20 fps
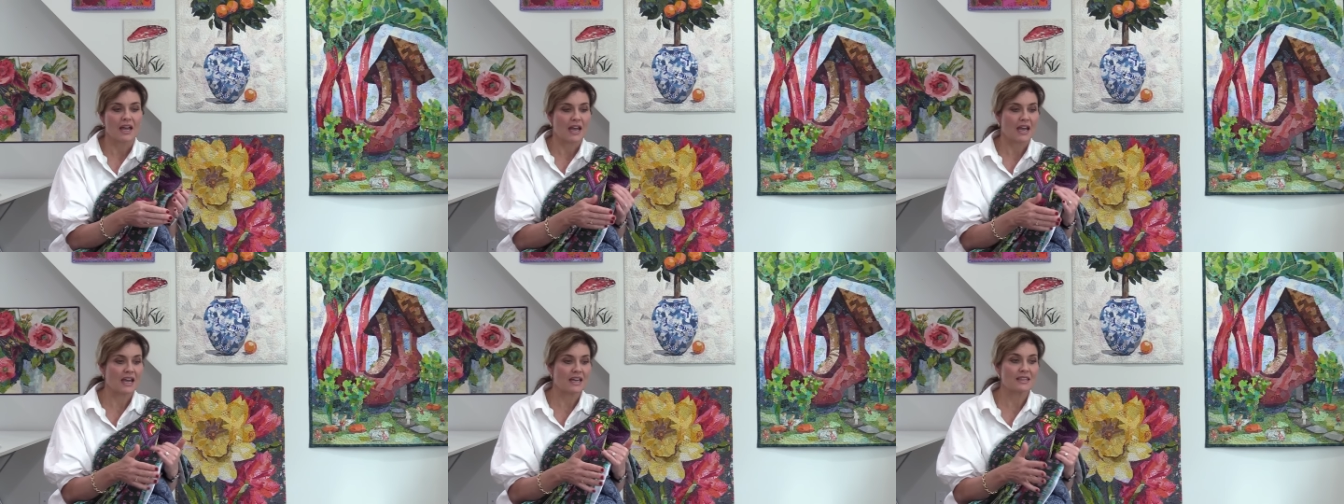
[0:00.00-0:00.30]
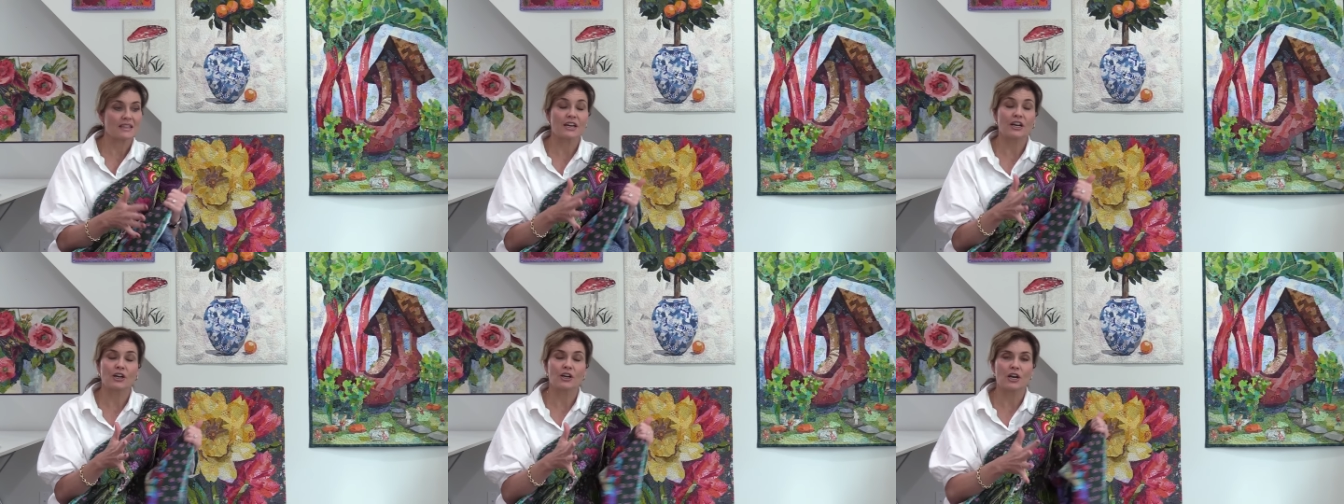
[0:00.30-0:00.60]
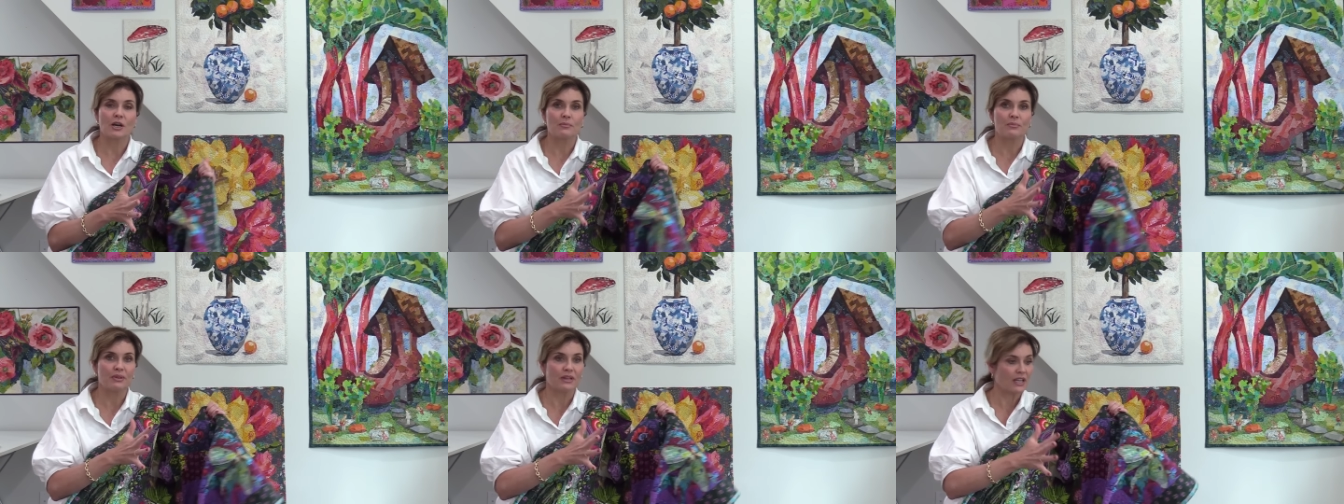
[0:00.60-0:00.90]
and they're
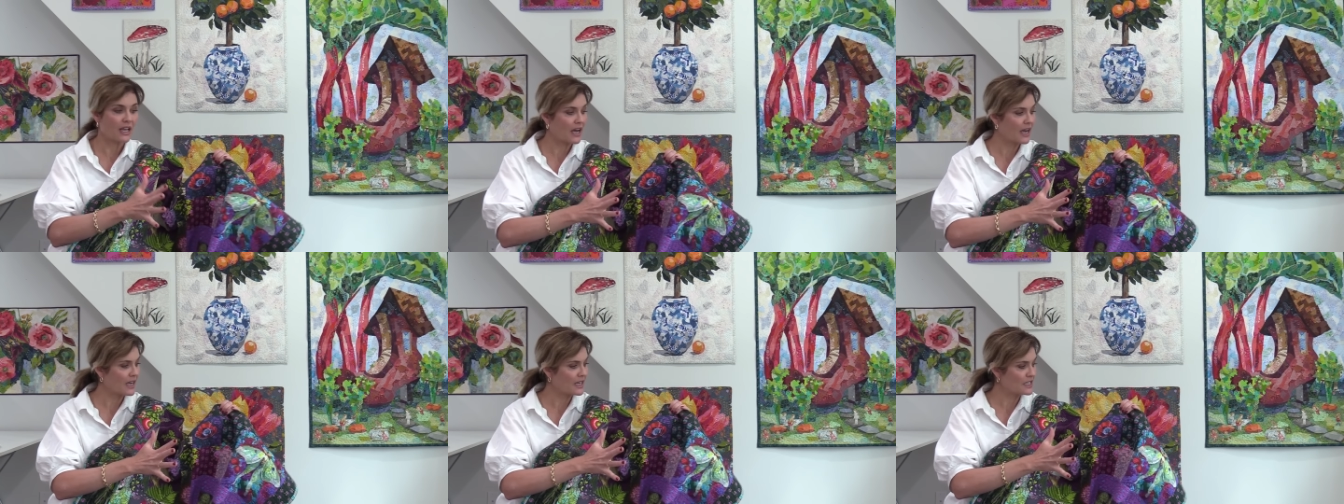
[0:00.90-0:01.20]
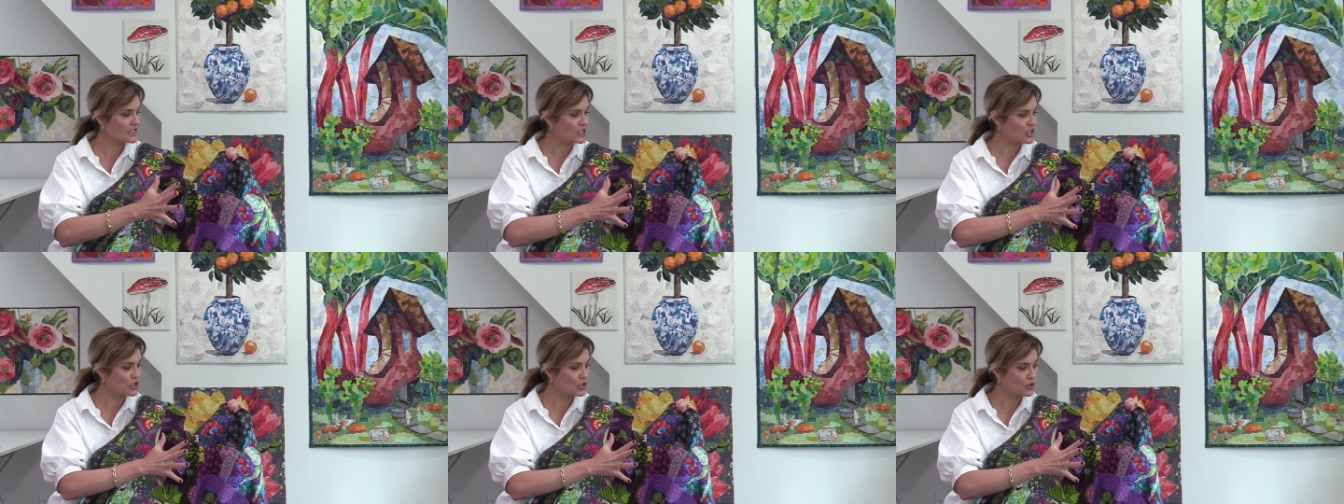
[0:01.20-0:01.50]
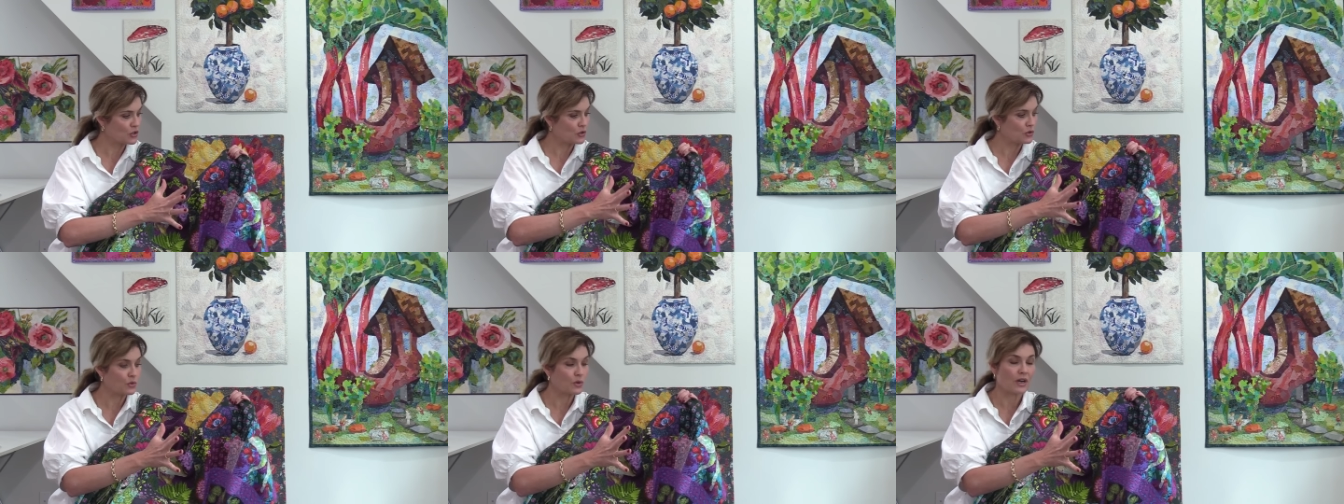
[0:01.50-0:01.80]
applied
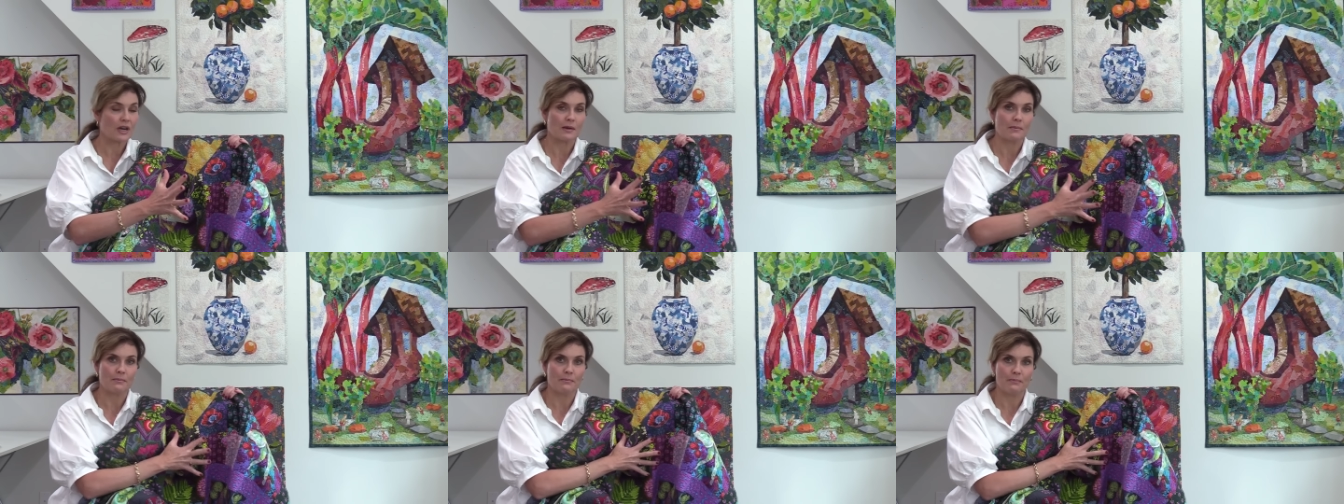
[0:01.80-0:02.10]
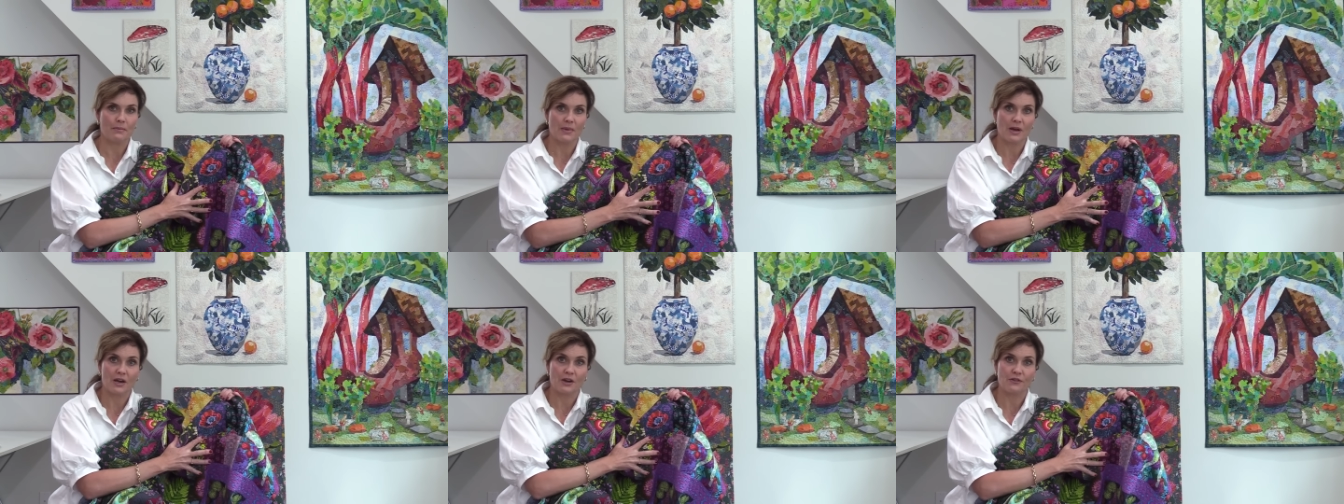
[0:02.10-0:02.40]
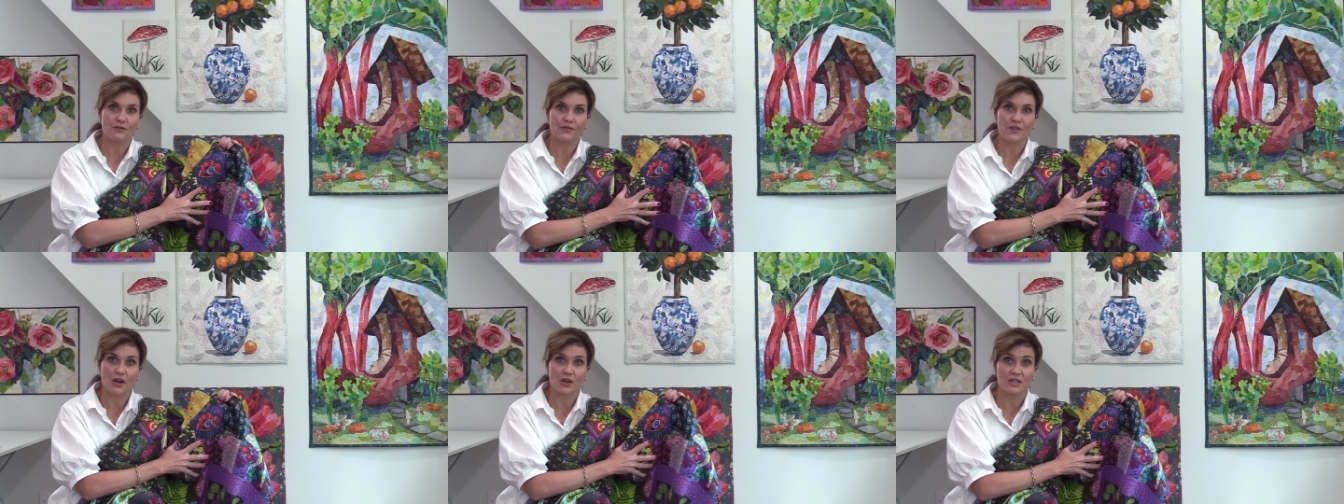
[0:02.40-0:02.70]
to a
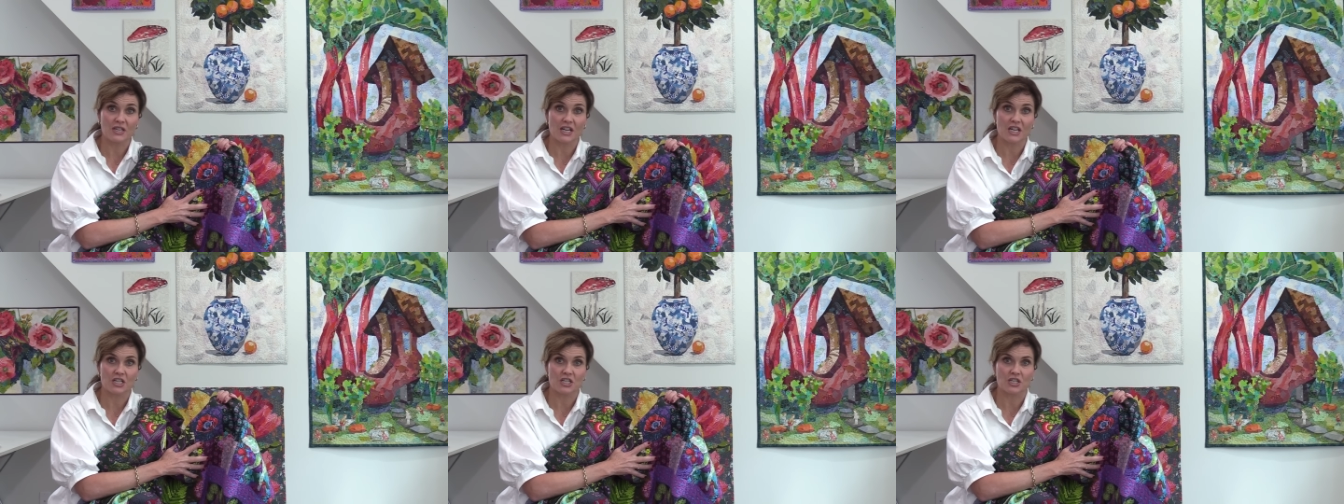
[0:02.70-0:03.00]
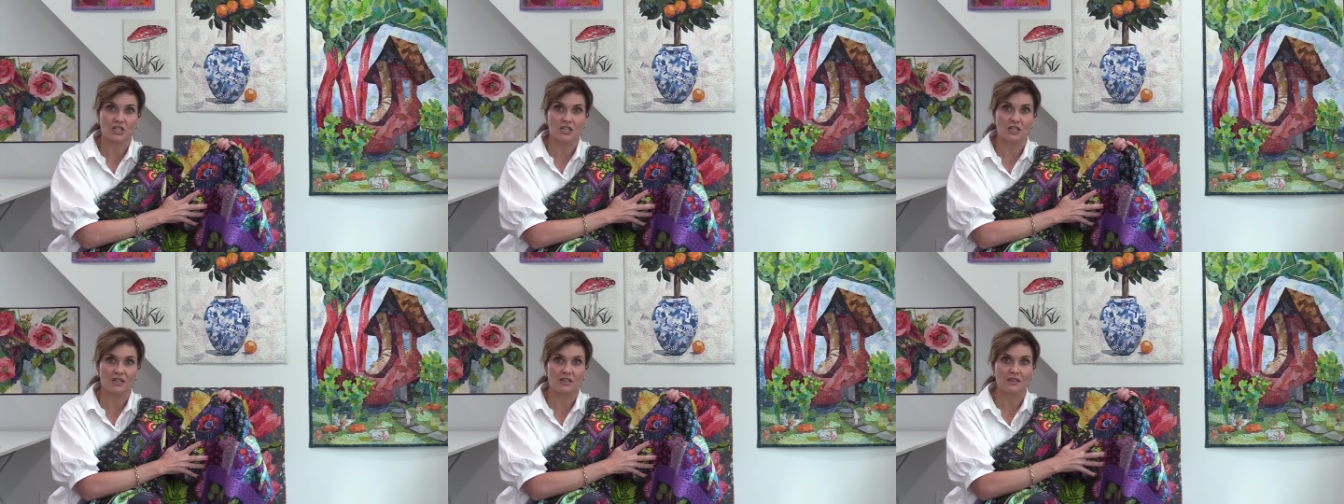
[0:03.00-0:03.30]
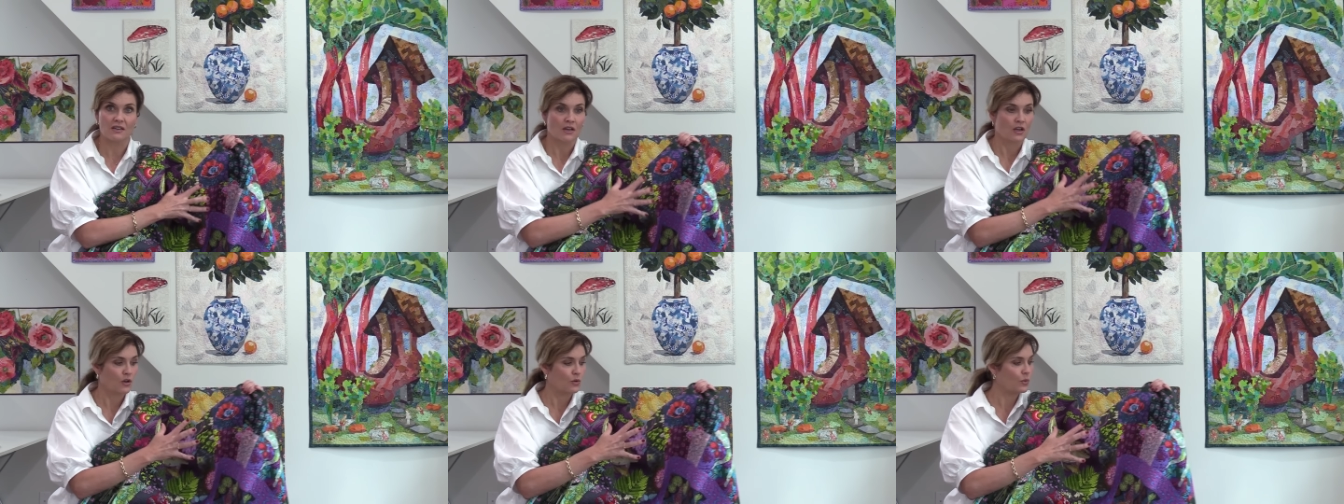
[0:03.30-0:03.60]
foundation,